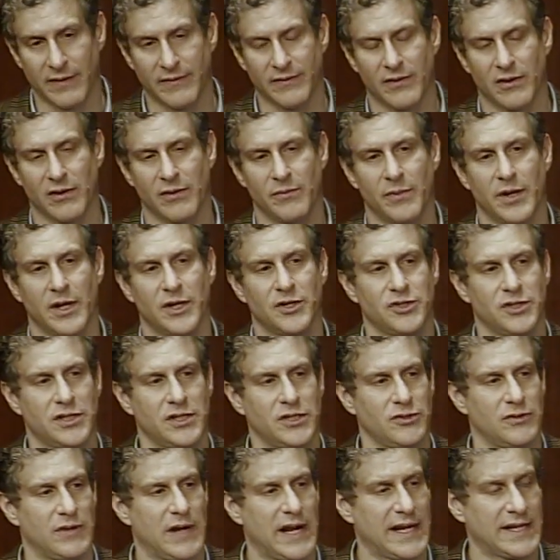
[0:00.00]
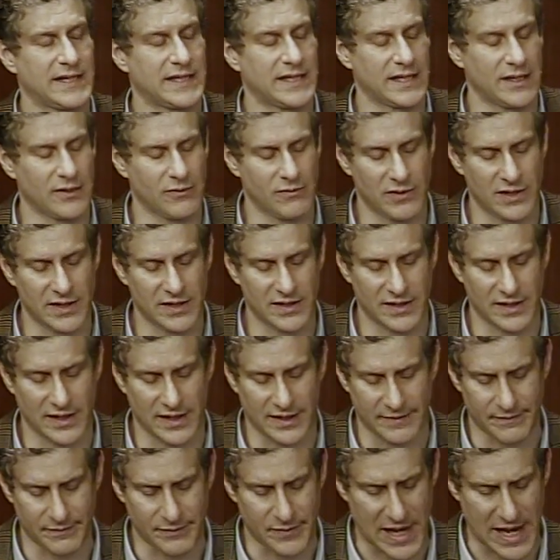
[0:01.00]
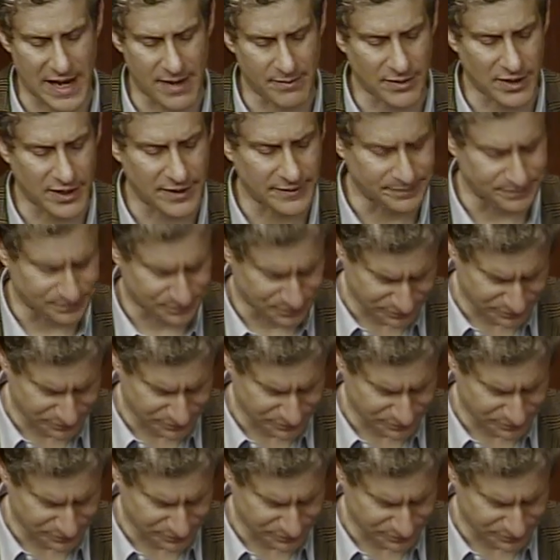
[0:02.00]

very much interacting with um, Pamela